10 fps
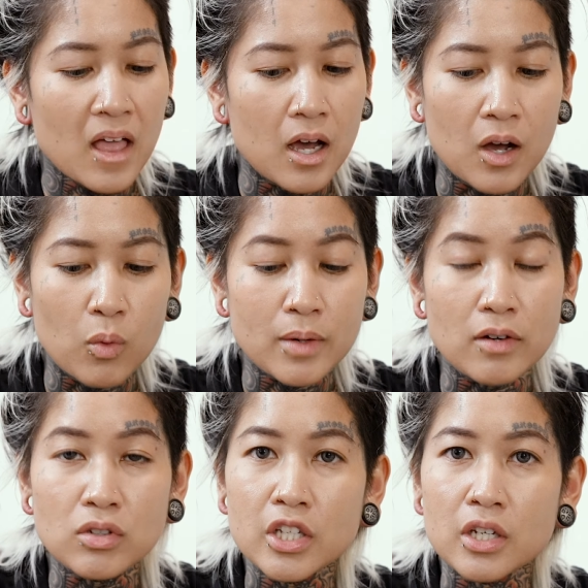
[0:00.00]
One of my
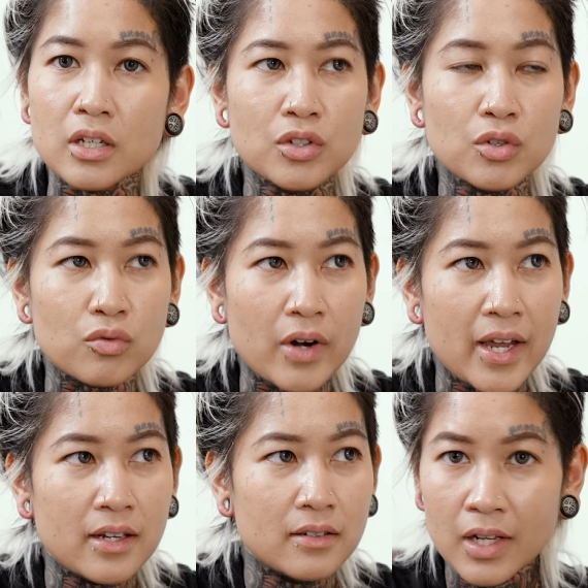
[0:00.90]
really
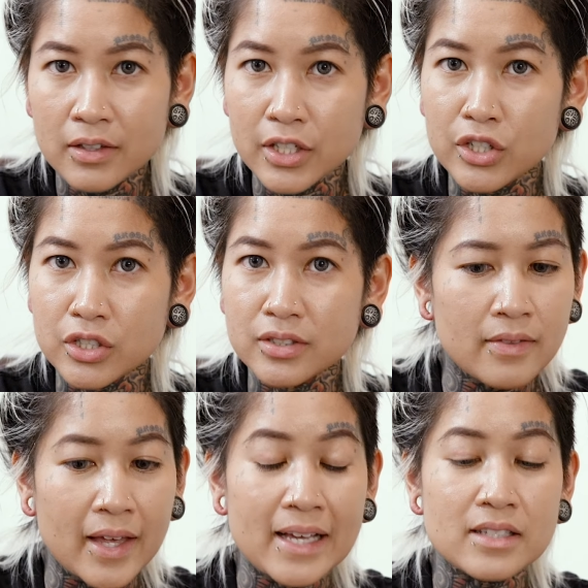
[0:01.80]
great leaders
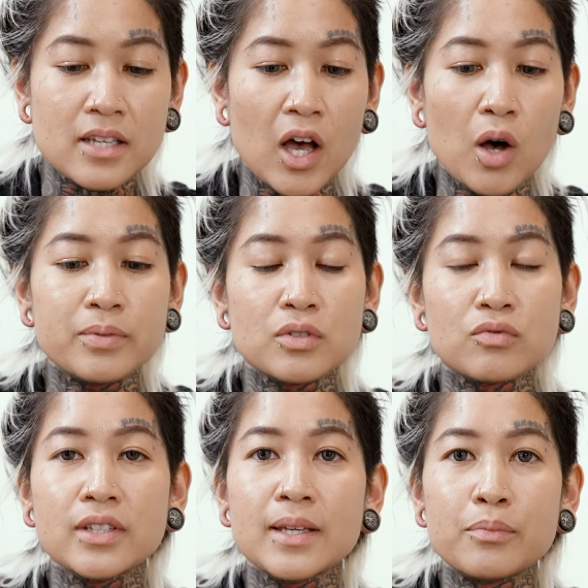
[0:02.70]
that has helped
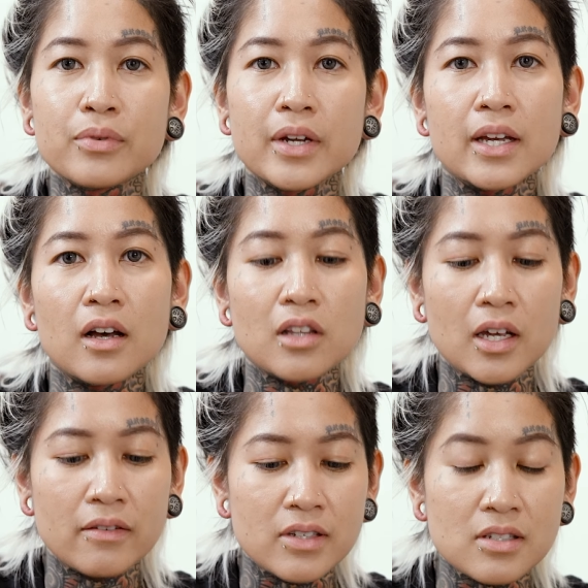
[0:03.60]
really bring a
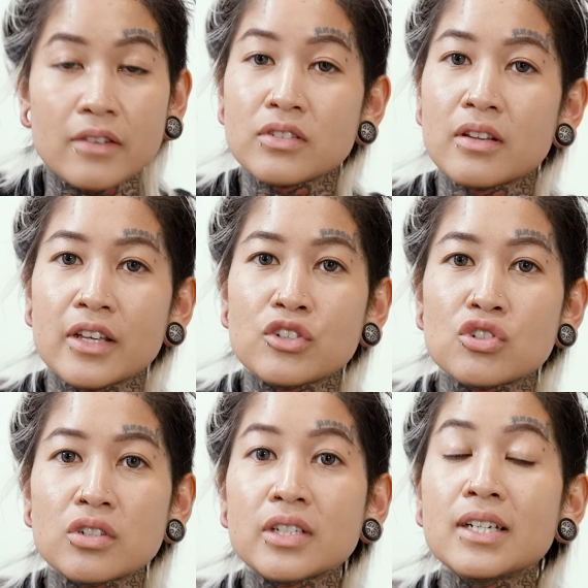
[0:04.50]
lot of this stuff to the
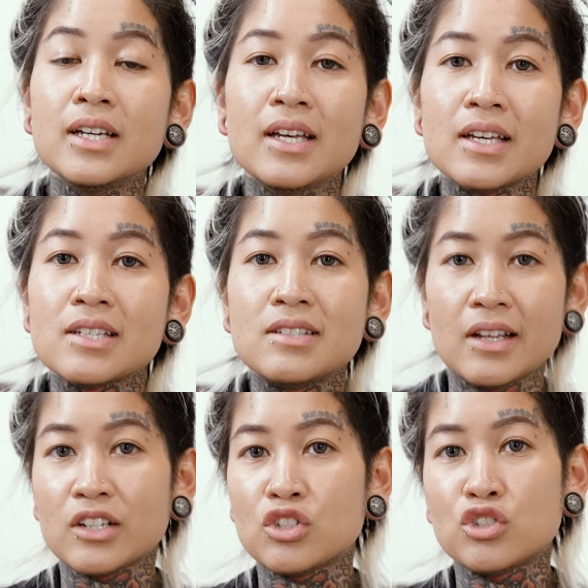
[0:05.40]
industry is
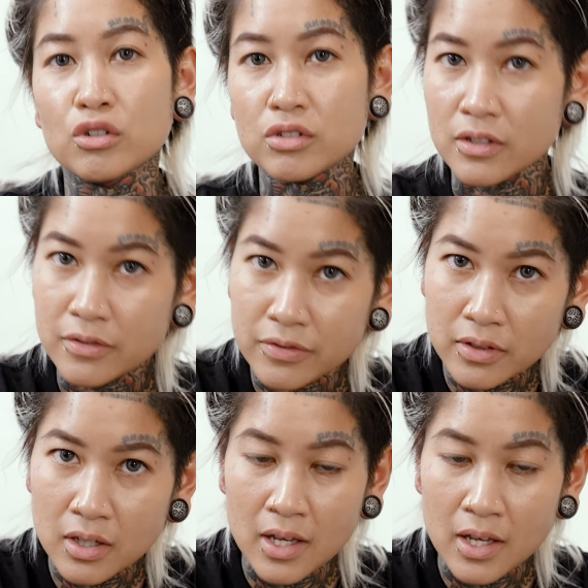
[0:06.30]
Dennis Joseph.